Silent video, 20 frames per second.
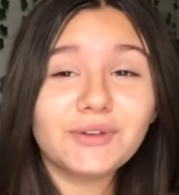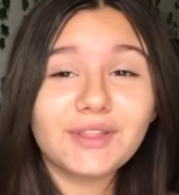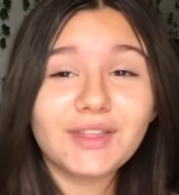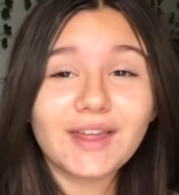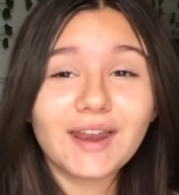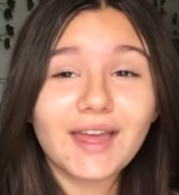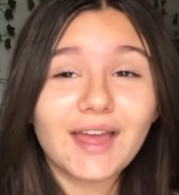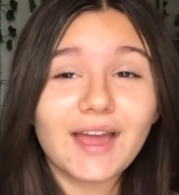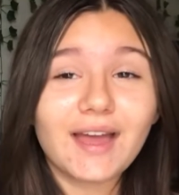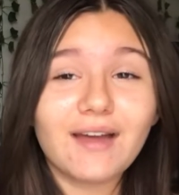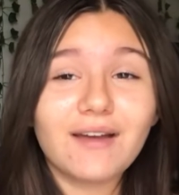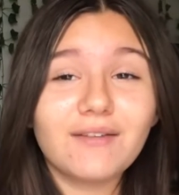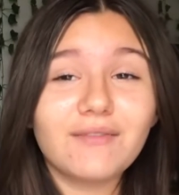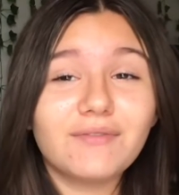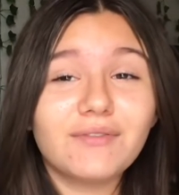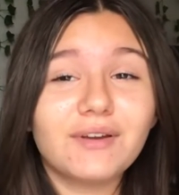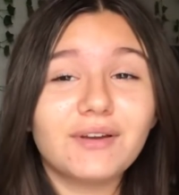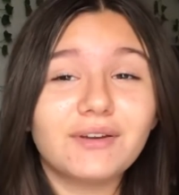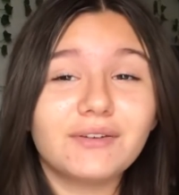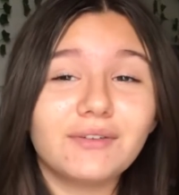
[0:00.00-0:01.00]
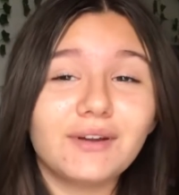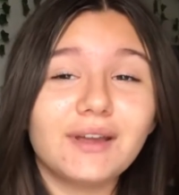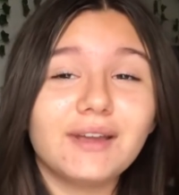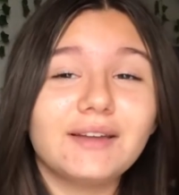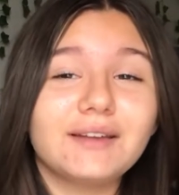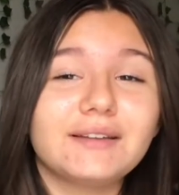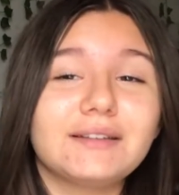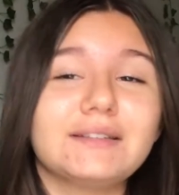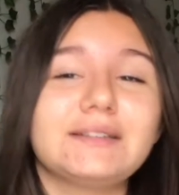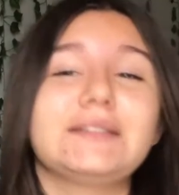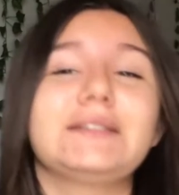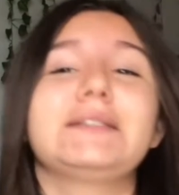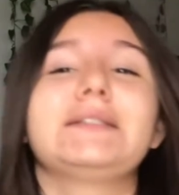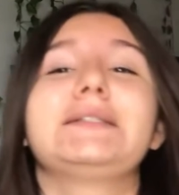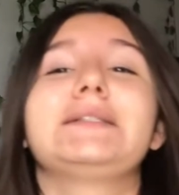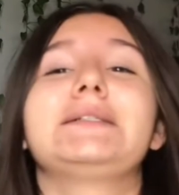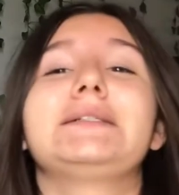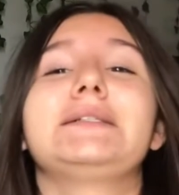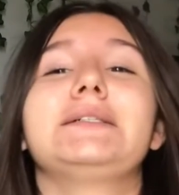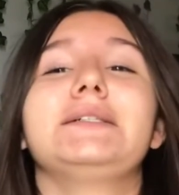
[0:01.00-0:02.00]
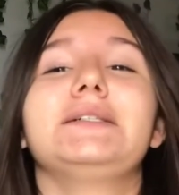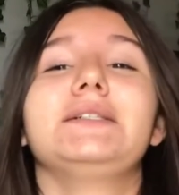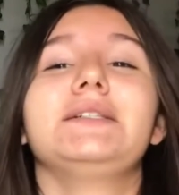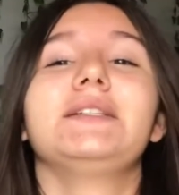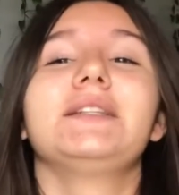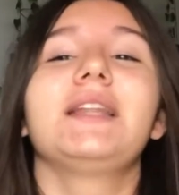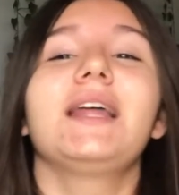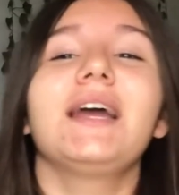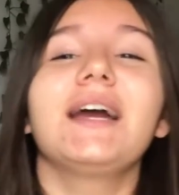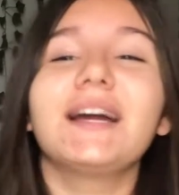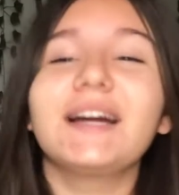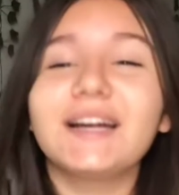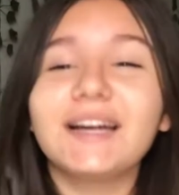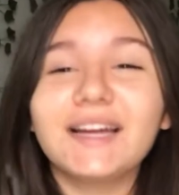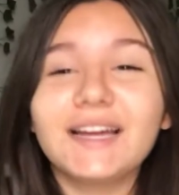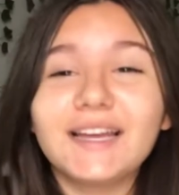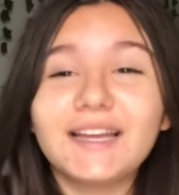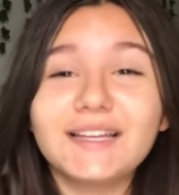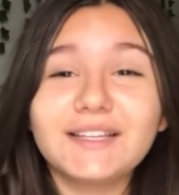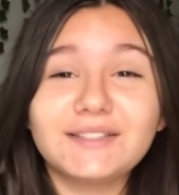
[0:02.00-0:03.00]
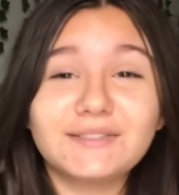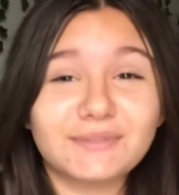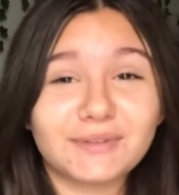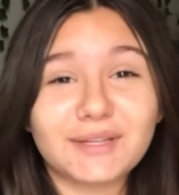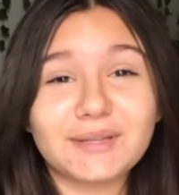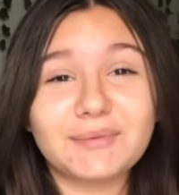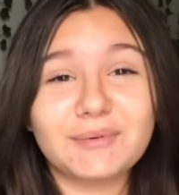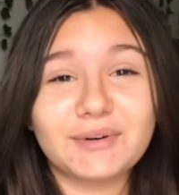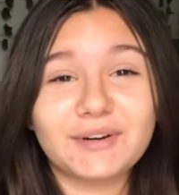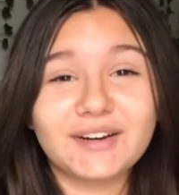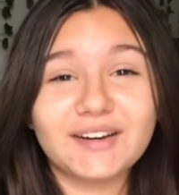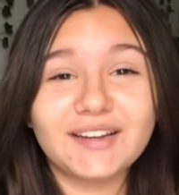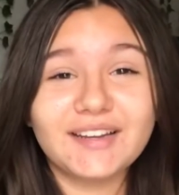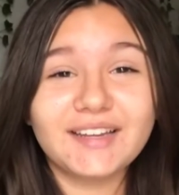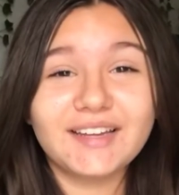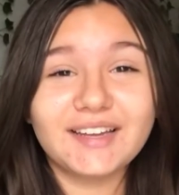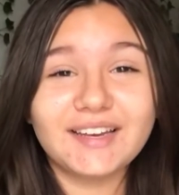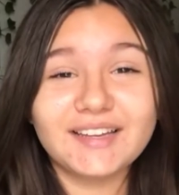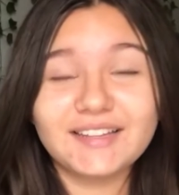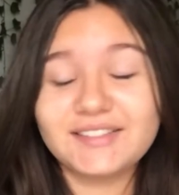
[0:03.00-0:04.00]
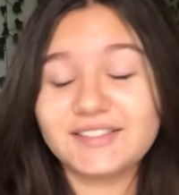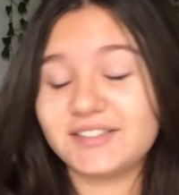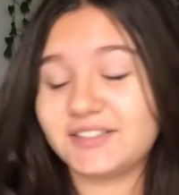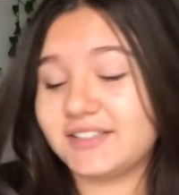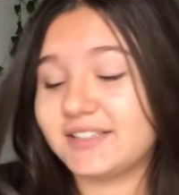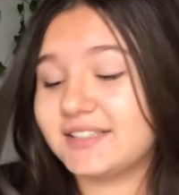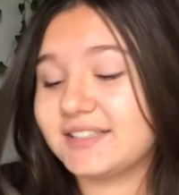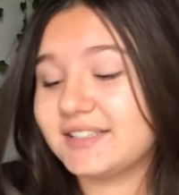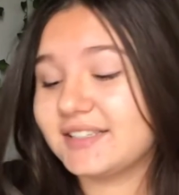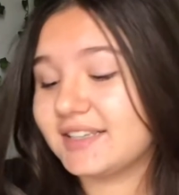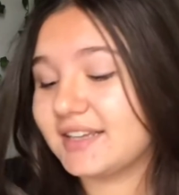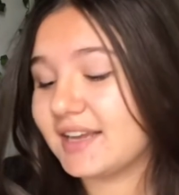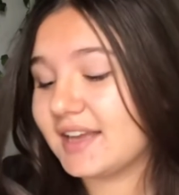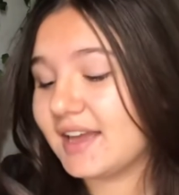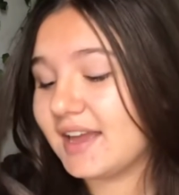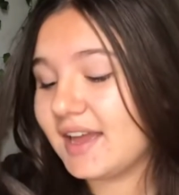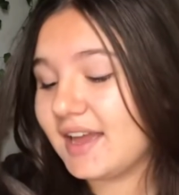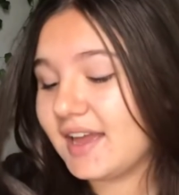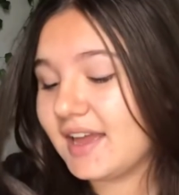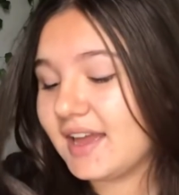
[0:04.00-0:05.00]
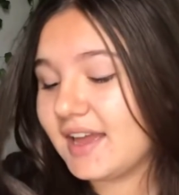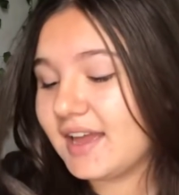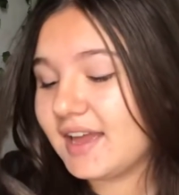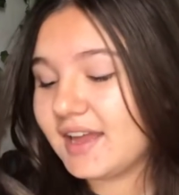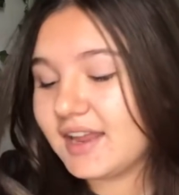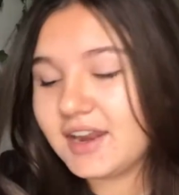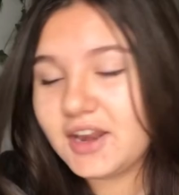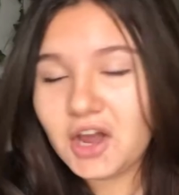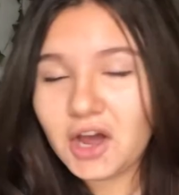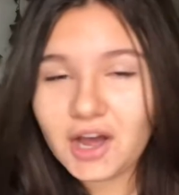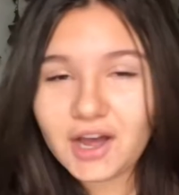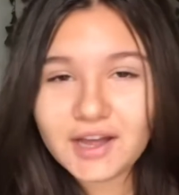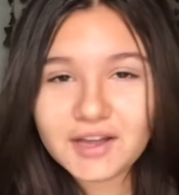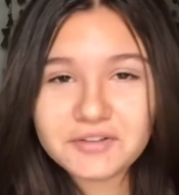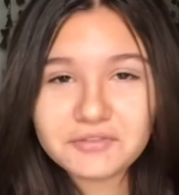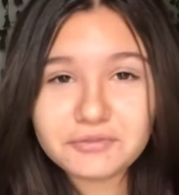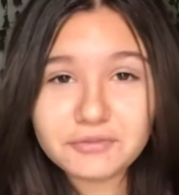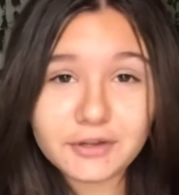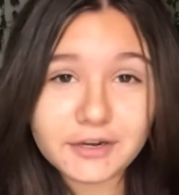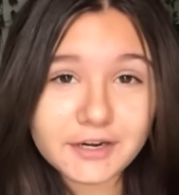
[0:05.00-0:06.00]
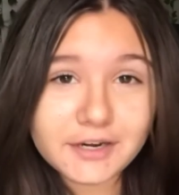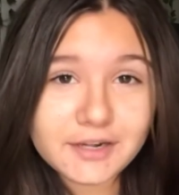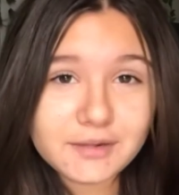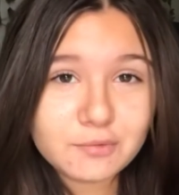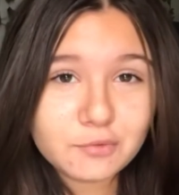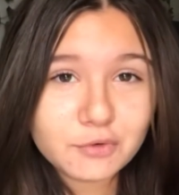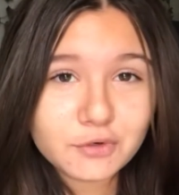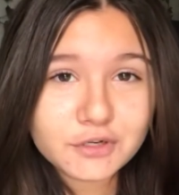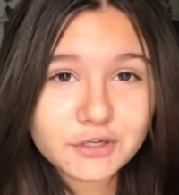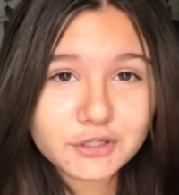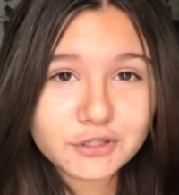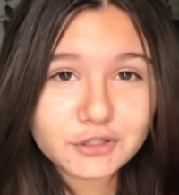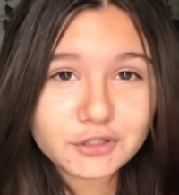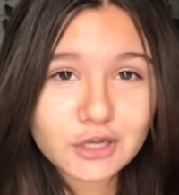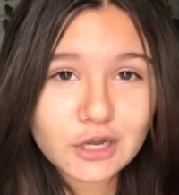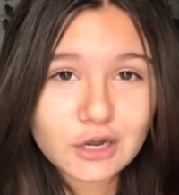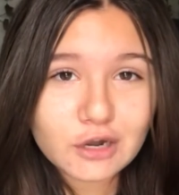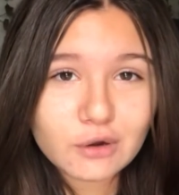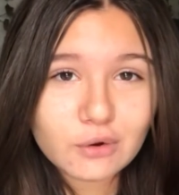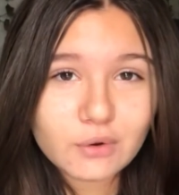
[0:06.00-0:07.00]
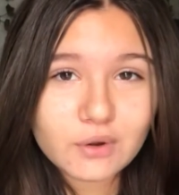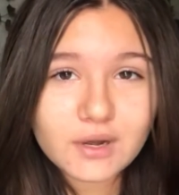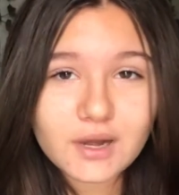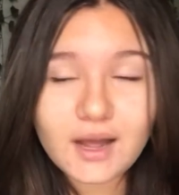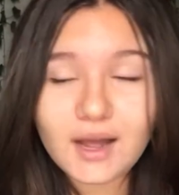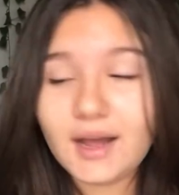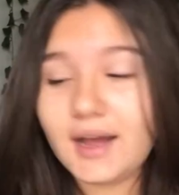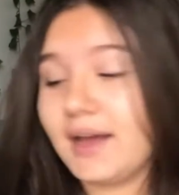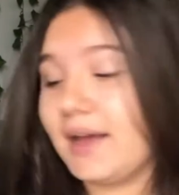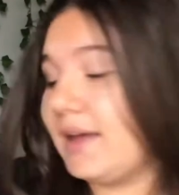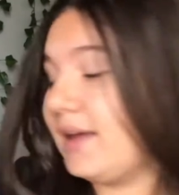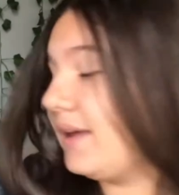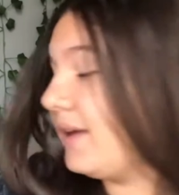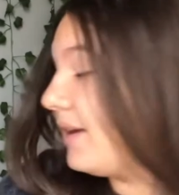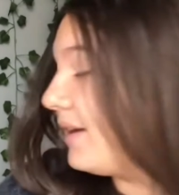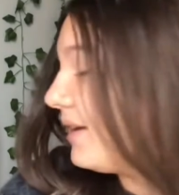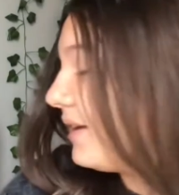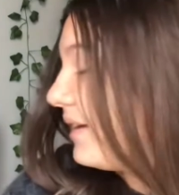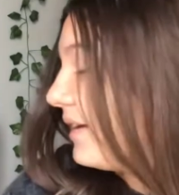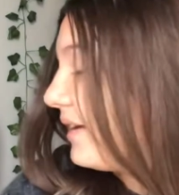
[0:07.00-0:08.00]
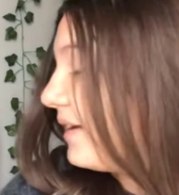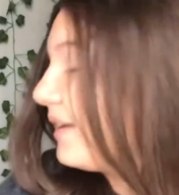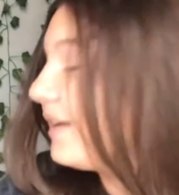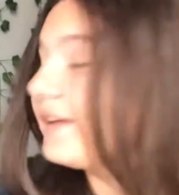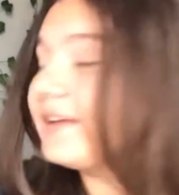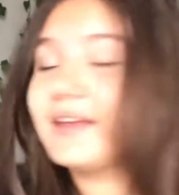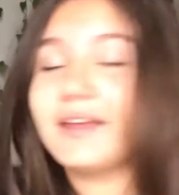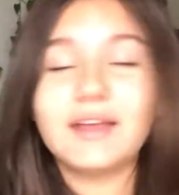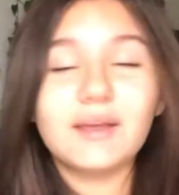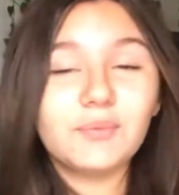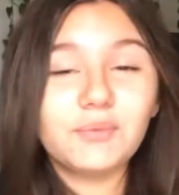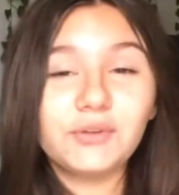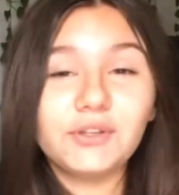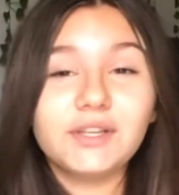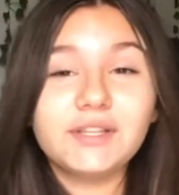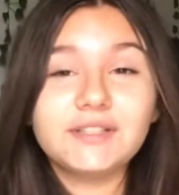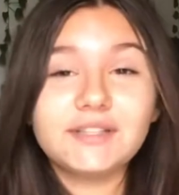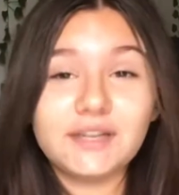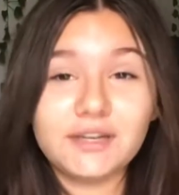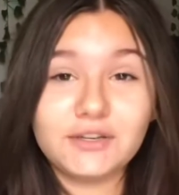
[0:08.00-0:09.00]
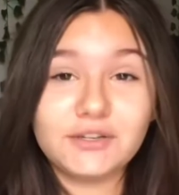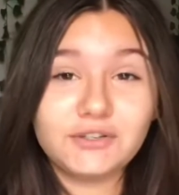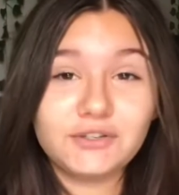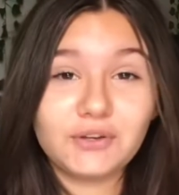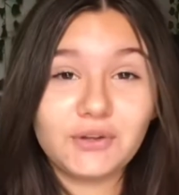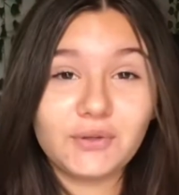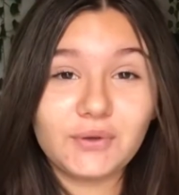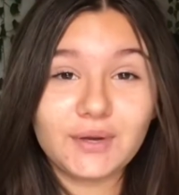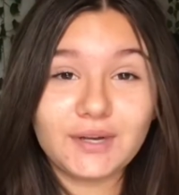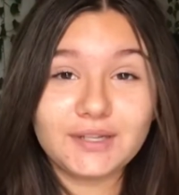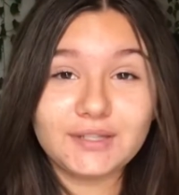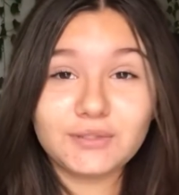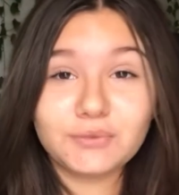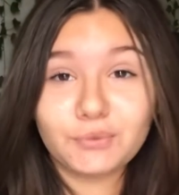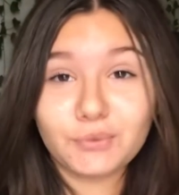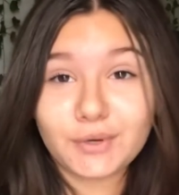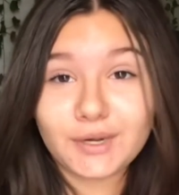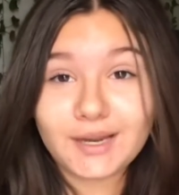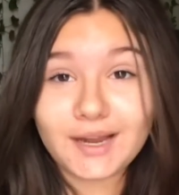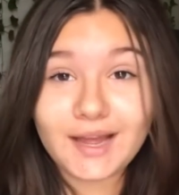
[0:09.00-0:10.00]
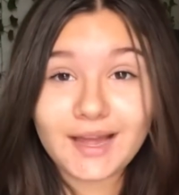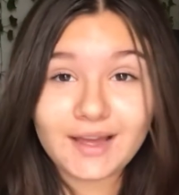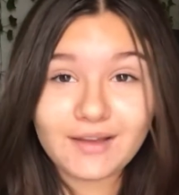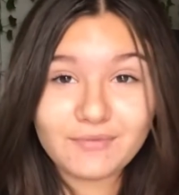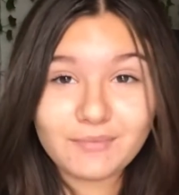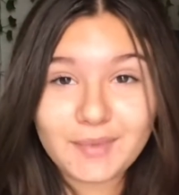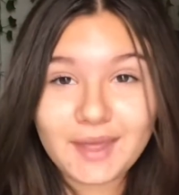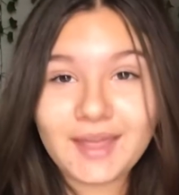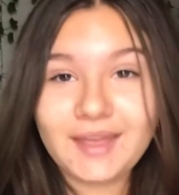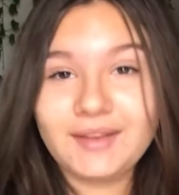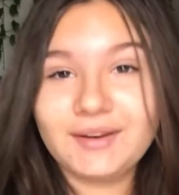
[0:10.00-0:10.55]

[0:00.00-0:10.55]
that I have right there is really boring and it's just not fun anymore, so I'm really excited to show you guys what I have made.